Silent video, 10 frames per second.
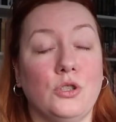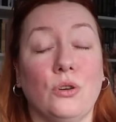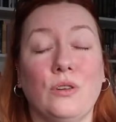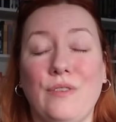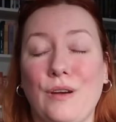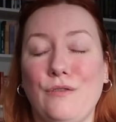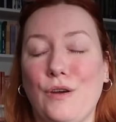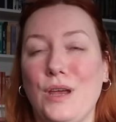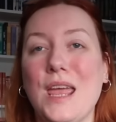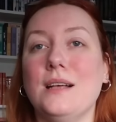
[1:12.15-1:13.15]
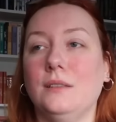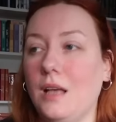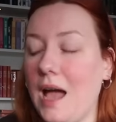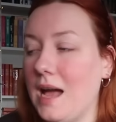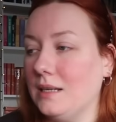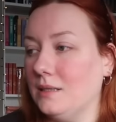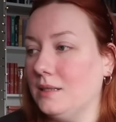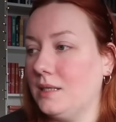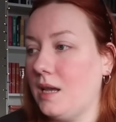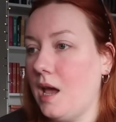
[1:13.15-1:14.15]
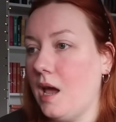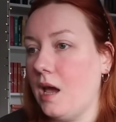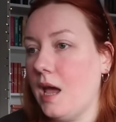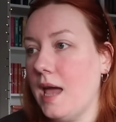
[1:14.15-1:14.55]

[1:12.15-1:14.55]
took very, very ill and uh,